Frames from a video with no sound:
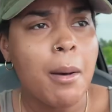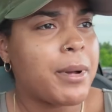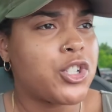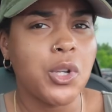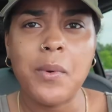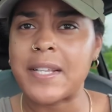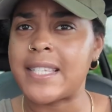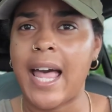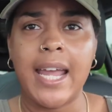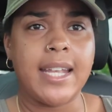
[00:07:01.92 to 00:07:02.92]
But you
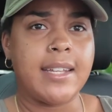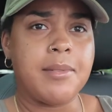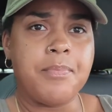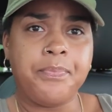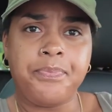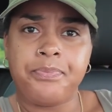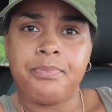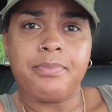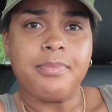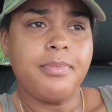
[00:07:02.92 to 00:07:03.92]
excited.
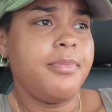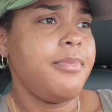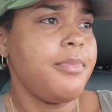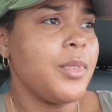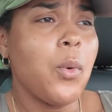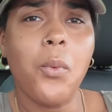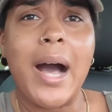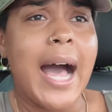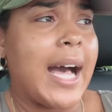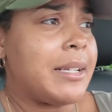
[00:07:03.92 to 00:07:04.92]

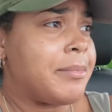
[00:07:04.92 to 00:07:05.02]
Why?